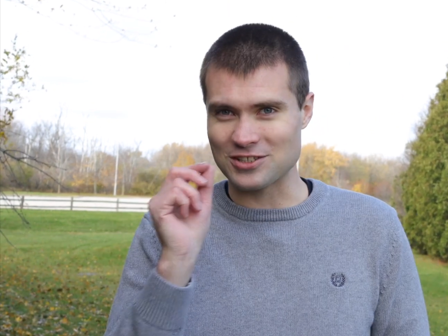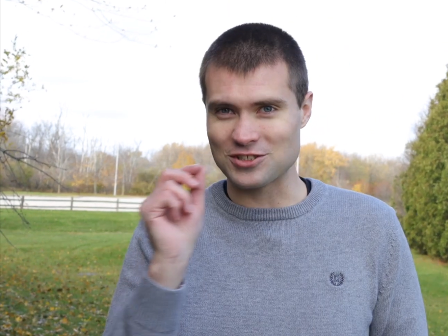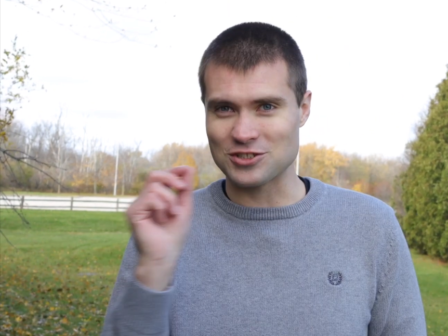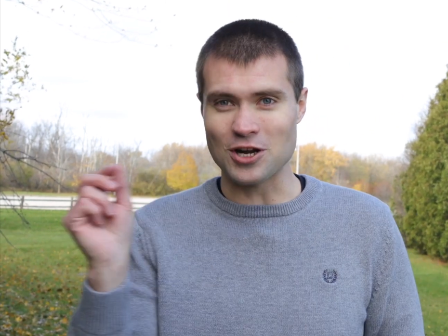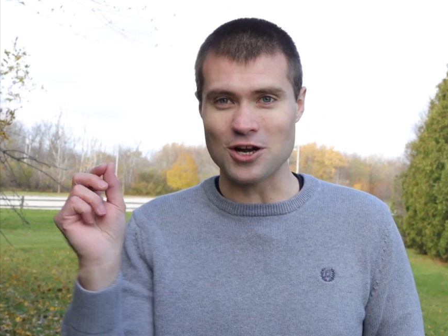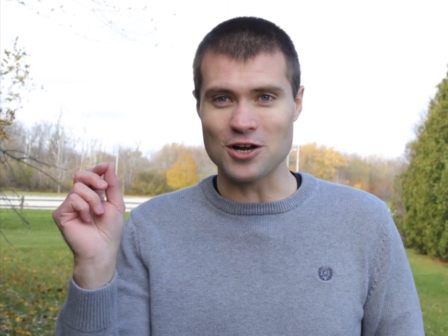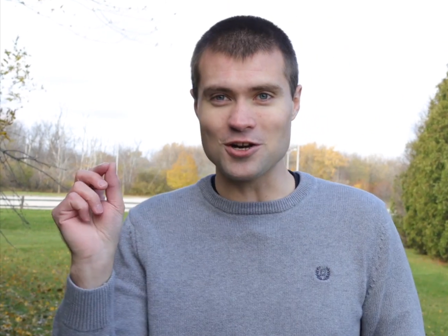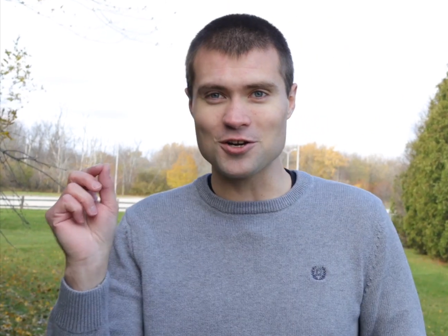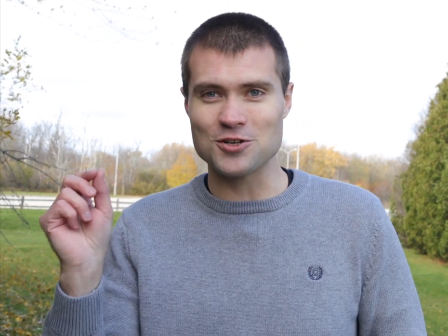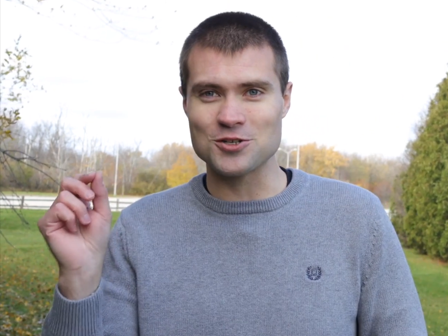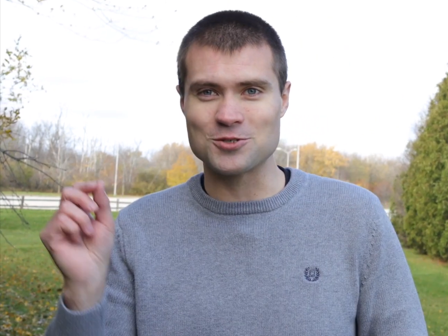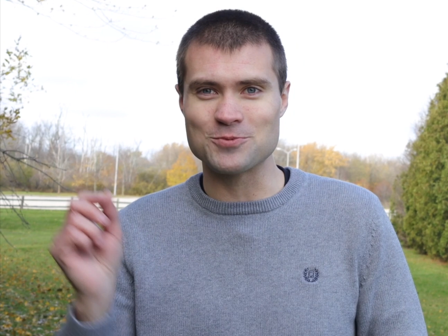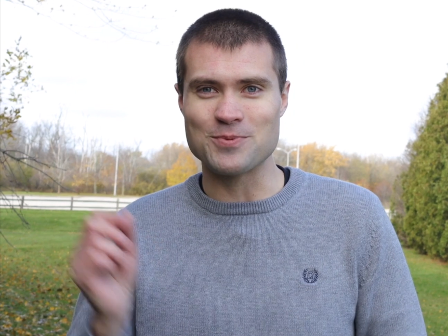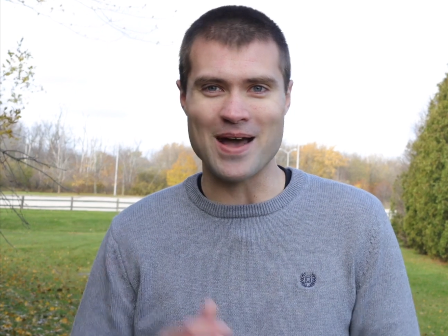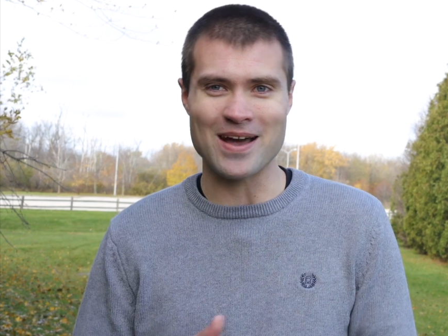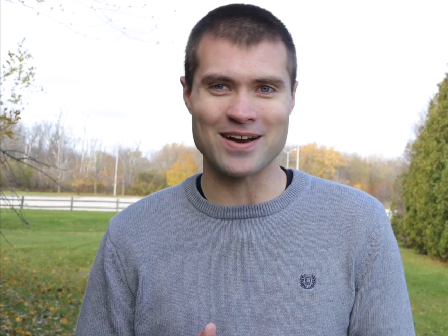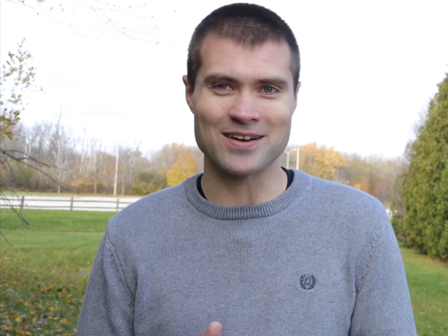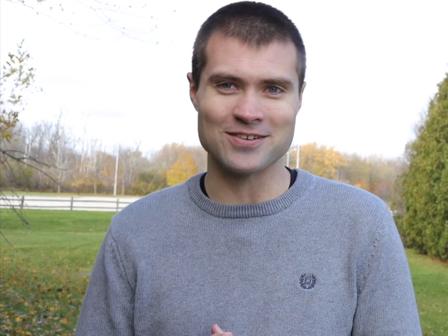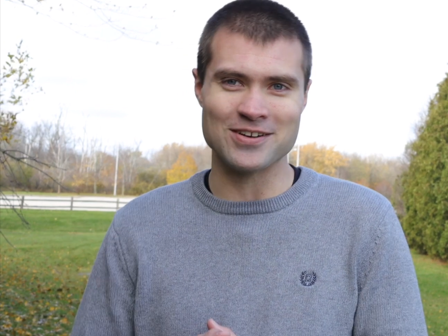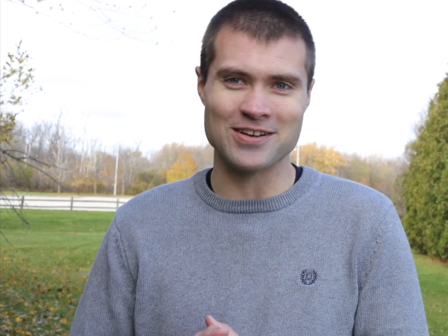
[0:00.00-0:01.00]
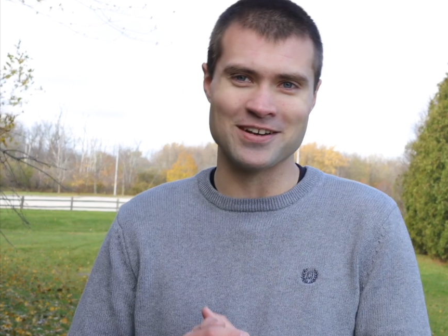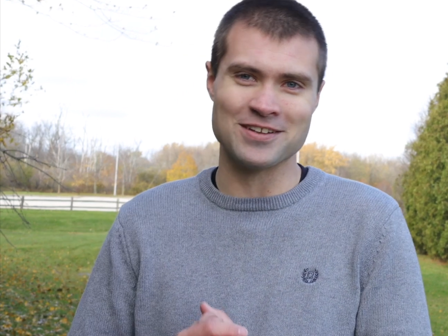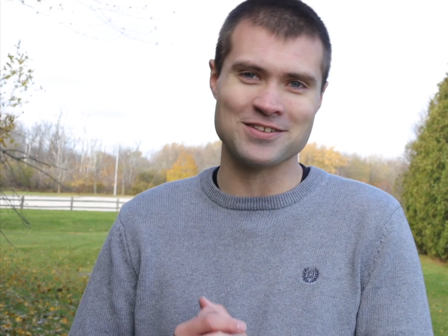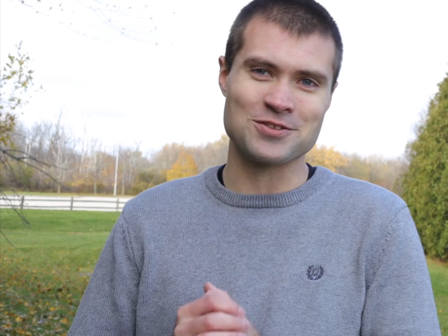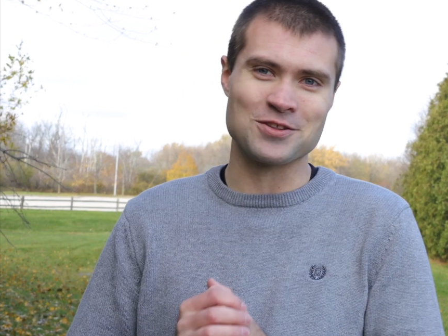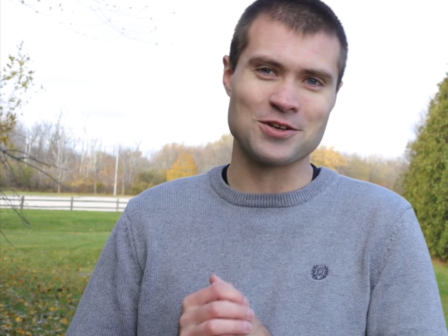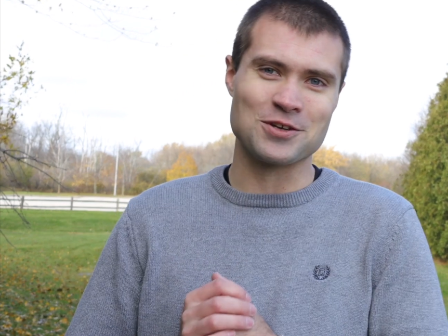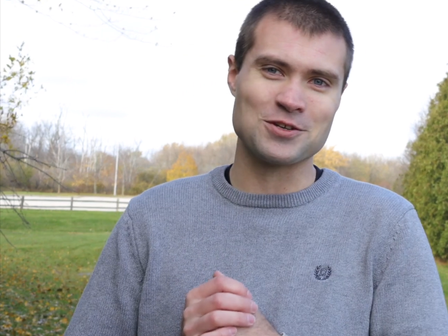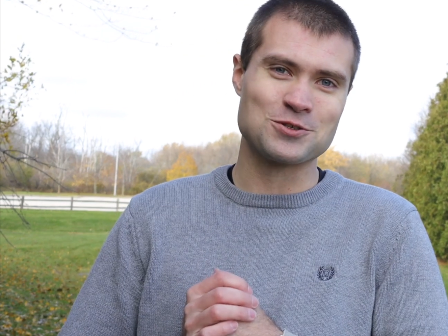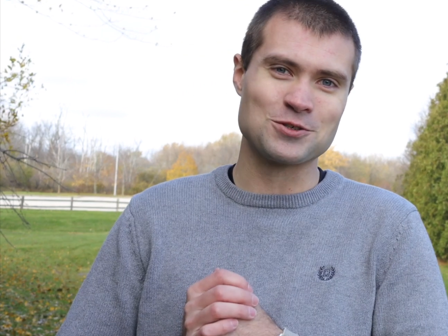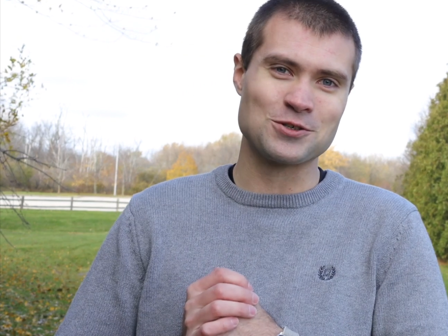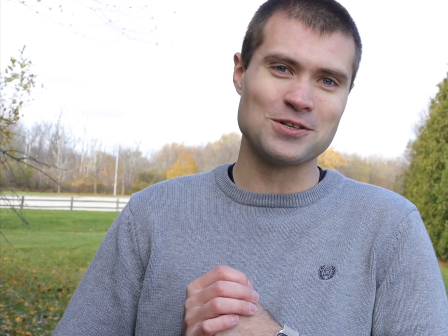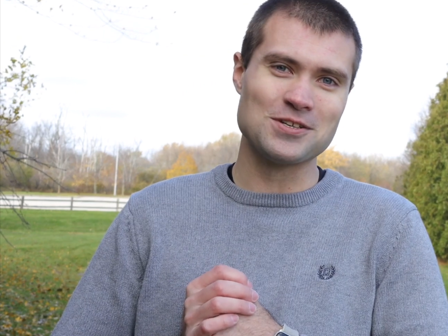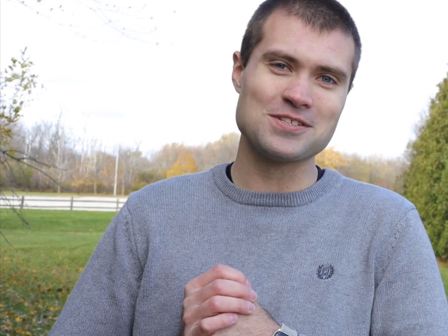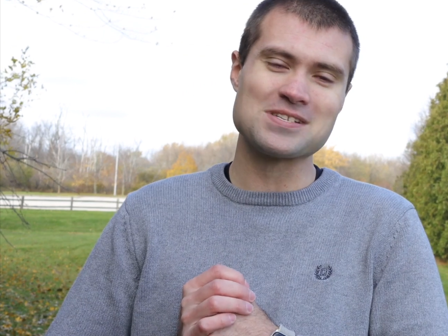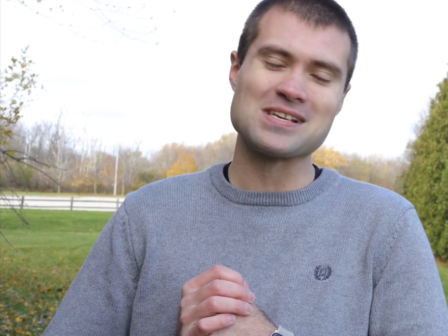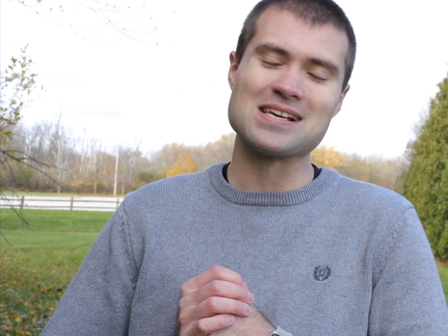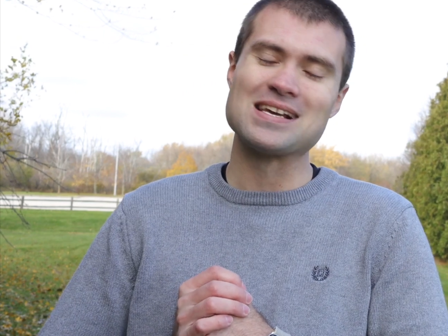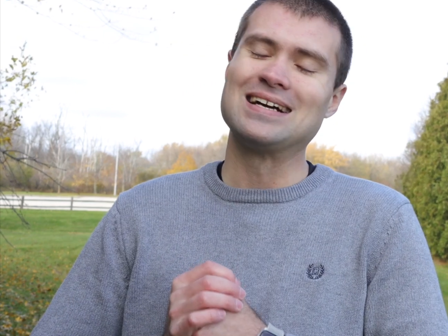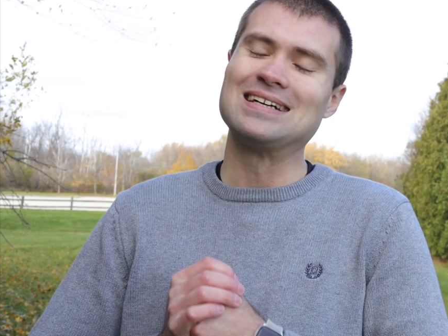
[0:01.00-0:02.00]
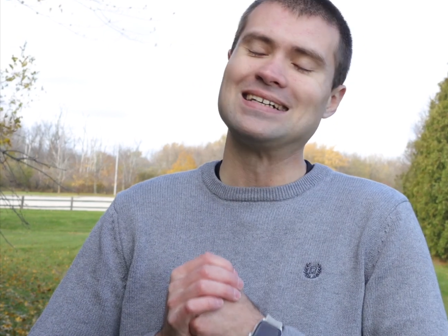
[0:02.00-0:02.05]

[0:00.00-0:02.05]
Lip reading: charge battery under the controls.